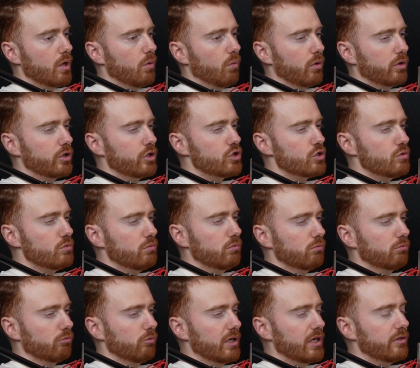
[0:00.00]
What did you
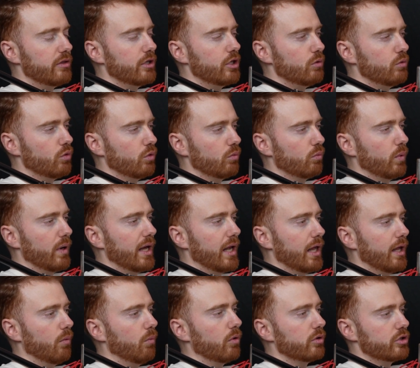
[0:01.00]
really think you'd done well
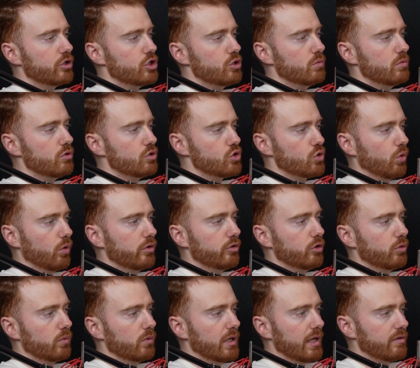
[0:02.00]
at, and what did you enjoy
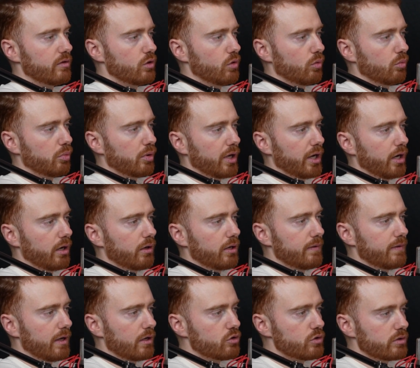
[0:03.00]
doing as a young player
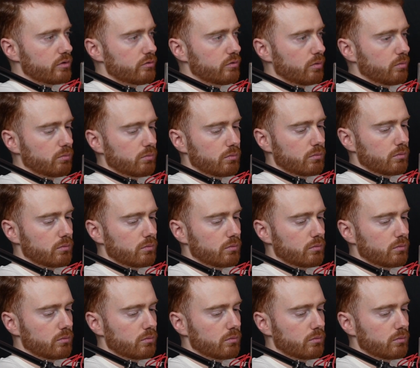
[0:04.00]
in that dressing room?